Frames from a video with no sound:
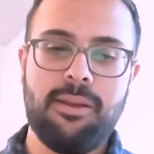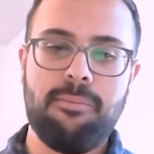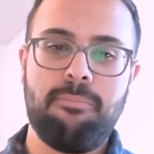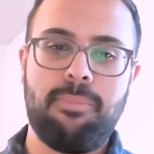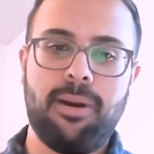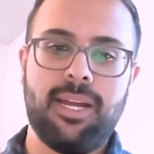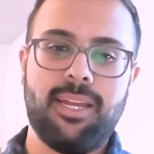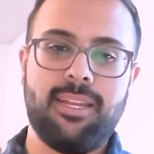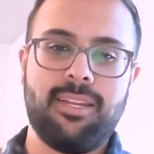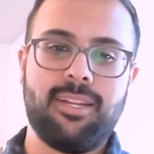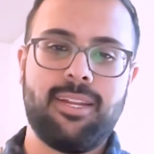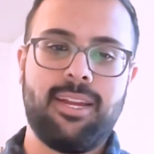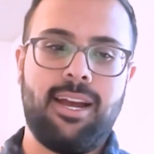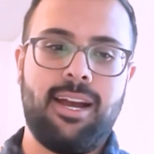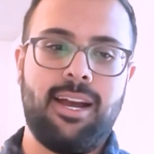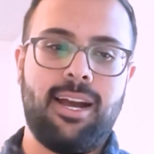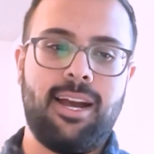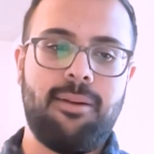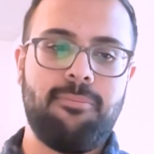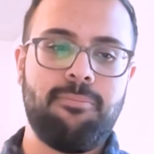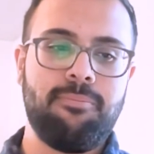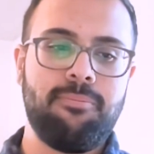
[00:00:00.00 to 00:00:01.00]
But
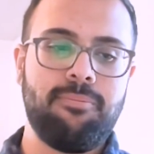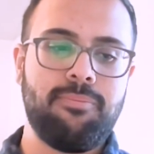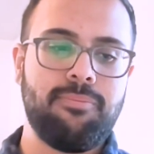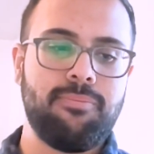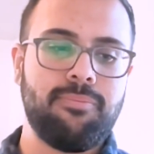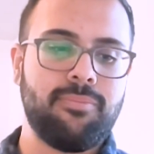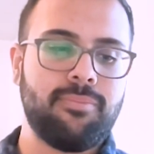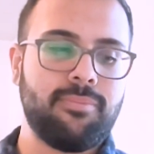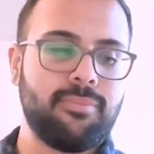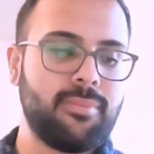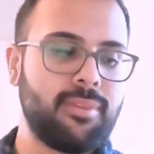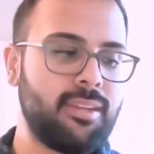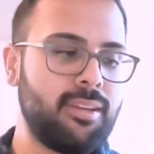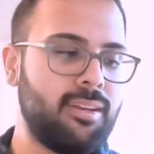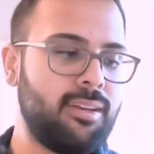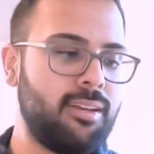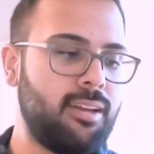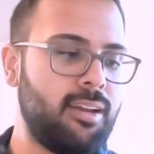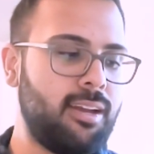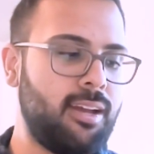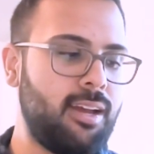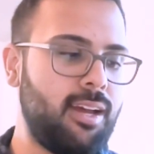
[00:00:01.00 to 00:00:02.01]

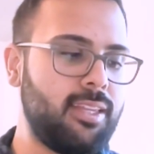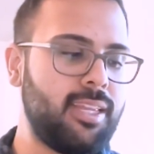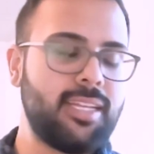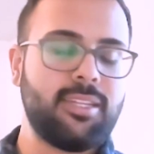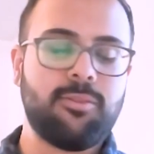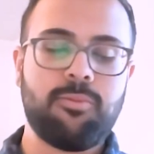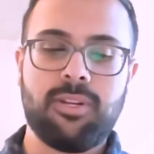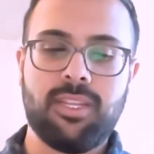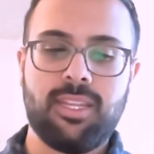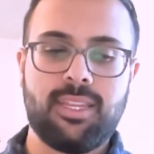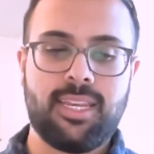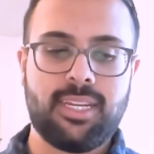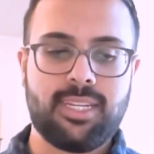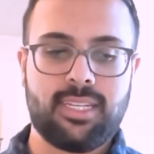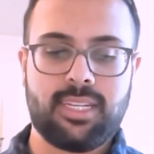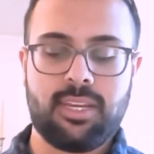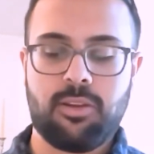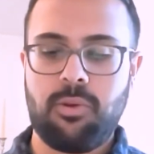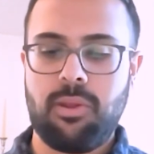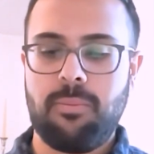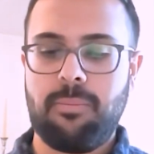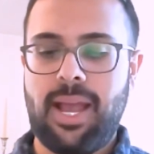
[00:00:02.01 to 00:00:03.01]
that's one of the things
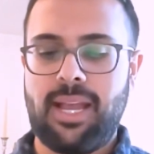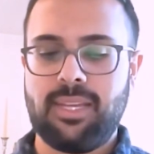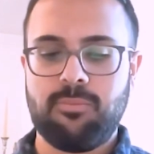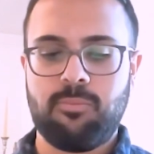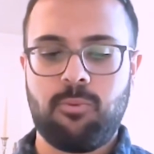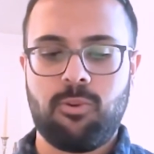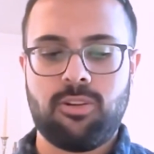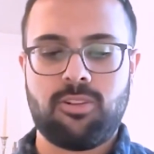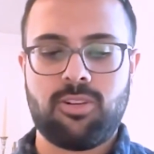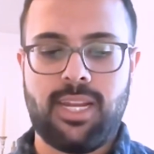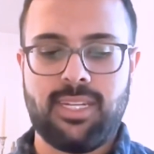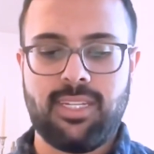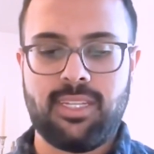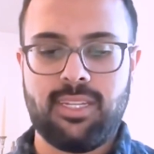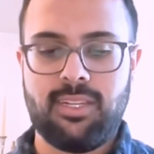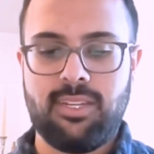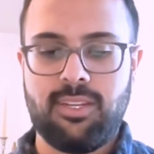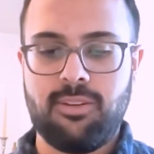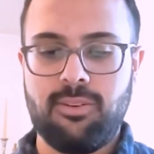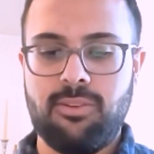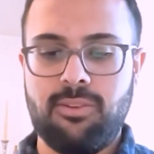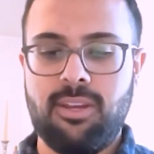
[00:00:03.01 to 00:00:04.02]
Gitcoin Passport tries to
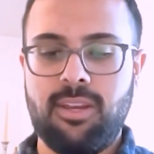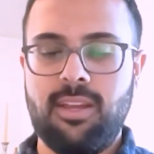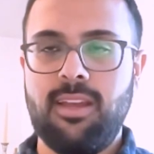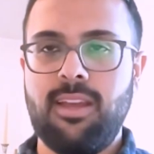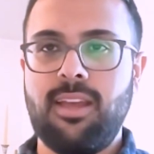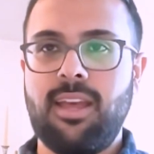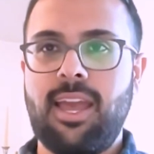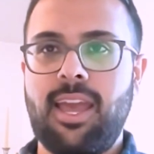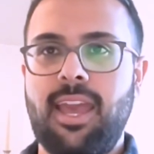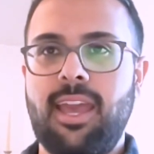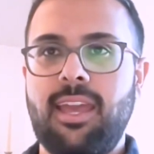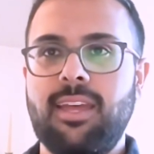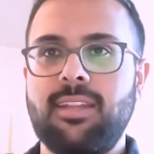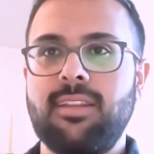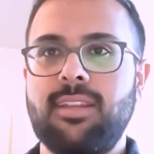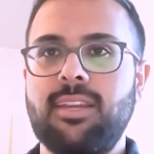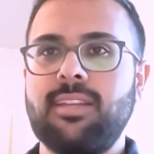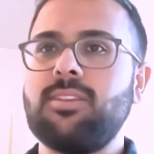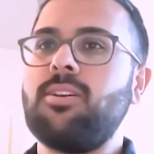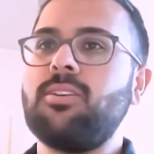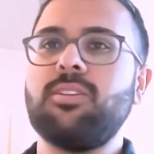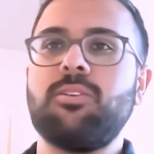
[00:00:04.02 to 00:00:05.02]
do. And
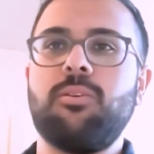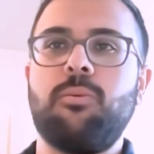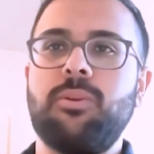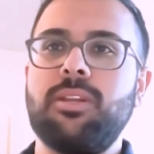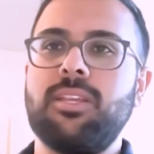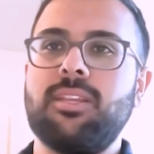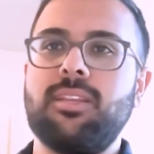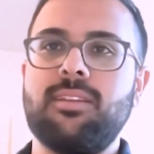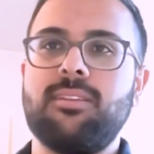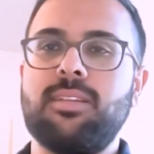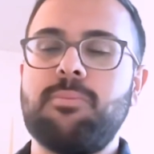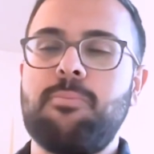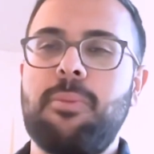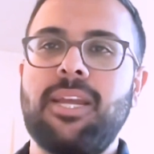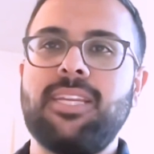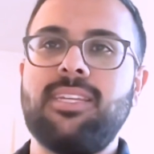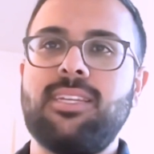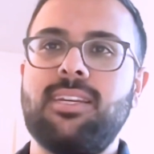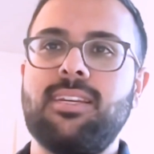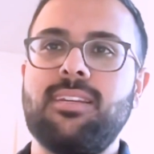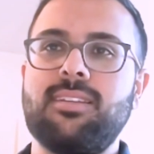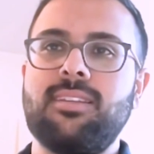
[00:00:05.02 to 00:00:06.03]
it's also one of the
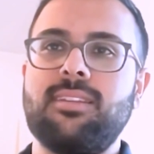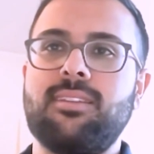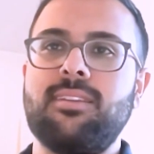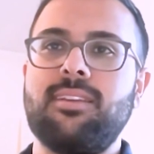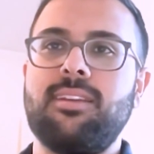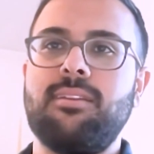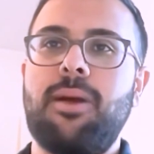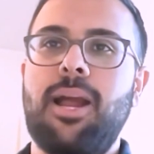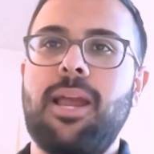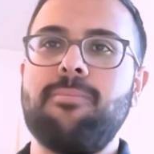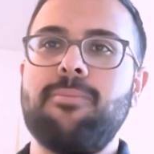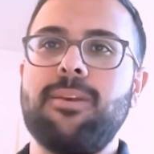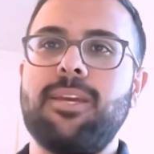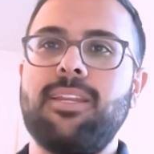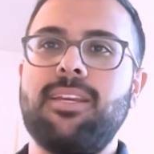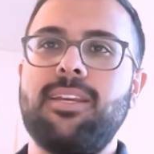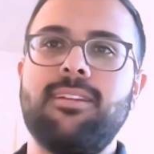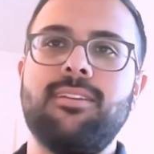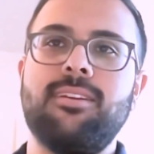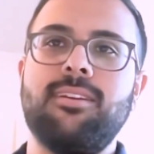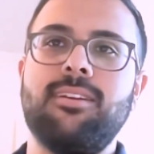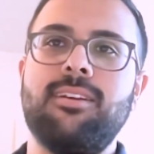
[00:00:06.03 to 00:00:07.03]
spiciest, in my
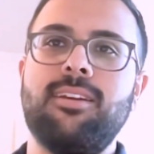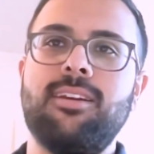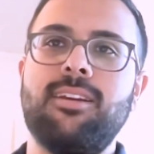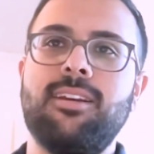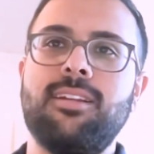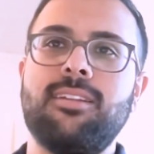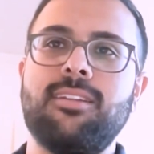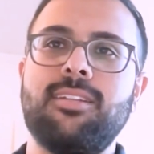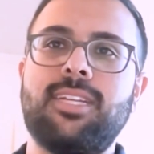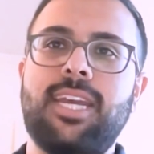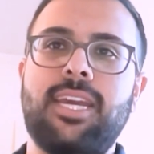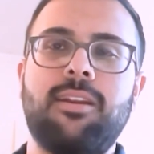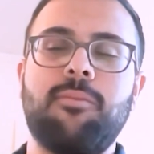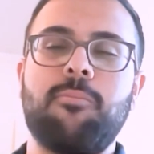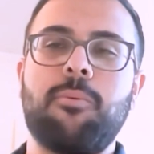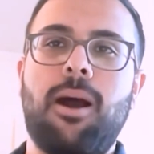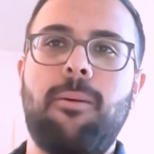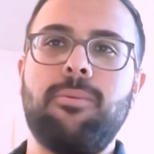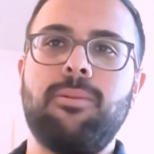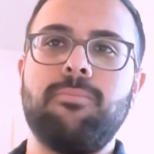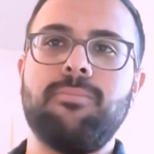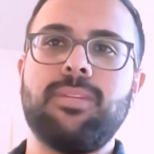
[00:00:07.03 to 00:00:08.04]
opinion, data
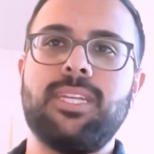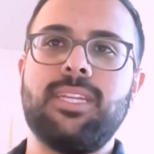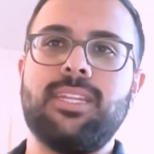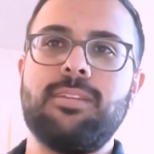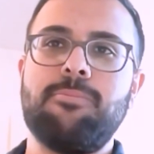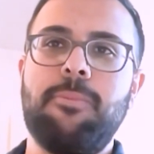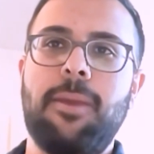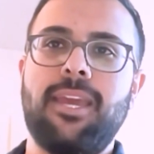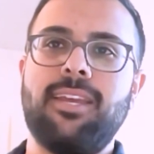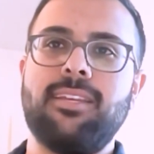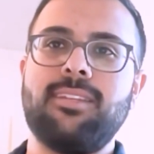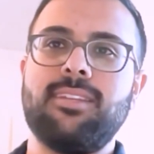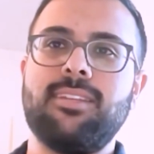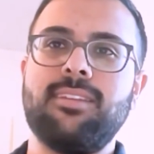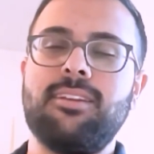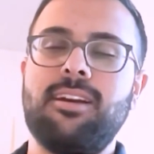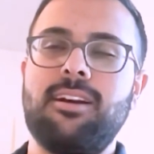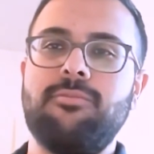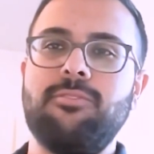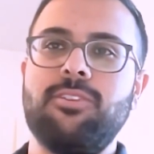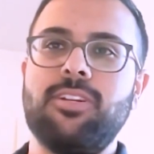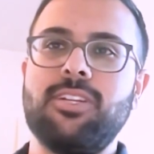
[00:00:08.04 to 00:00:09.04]
problems in the space
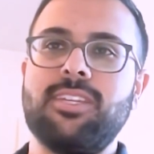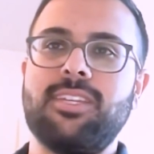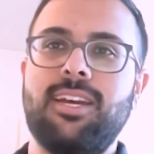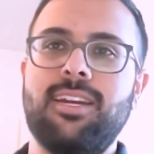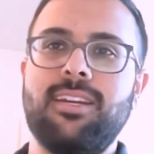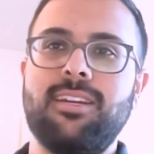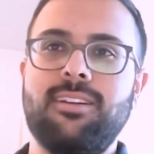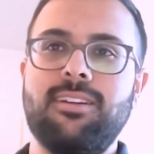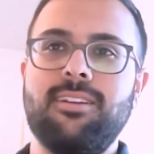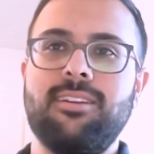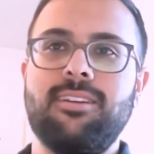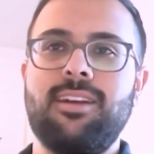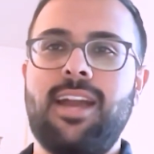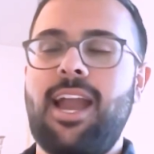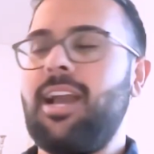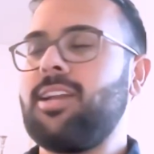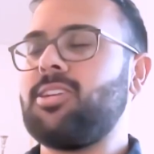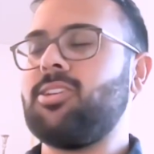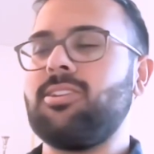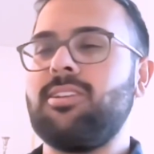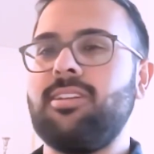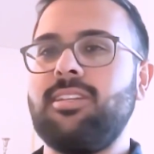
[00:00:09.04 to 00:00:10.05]
of just like
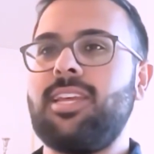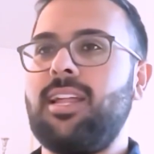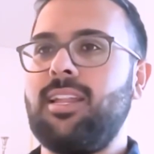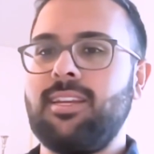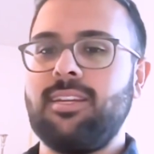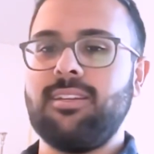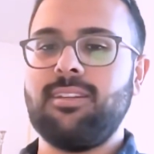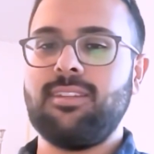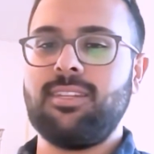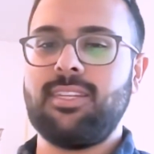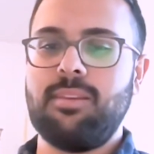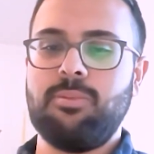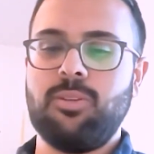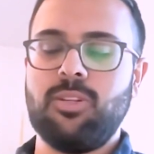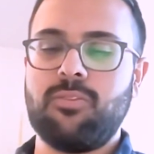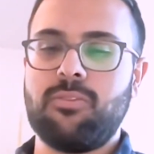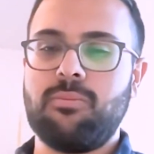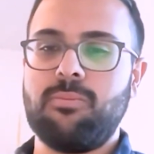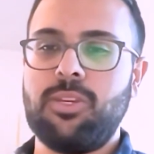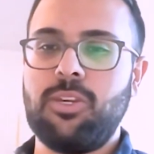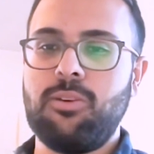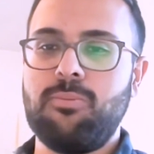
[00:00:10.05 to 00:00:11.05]
actually telling Sybils
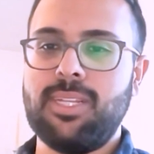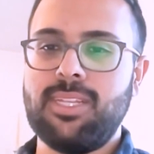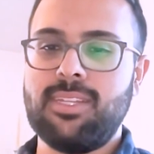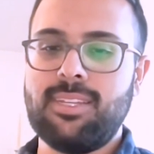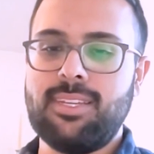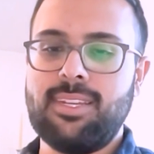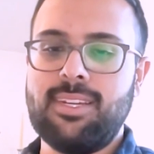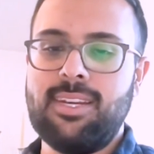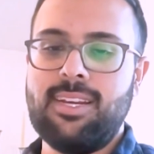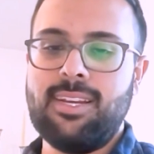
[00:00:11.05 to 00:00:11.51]
from humans.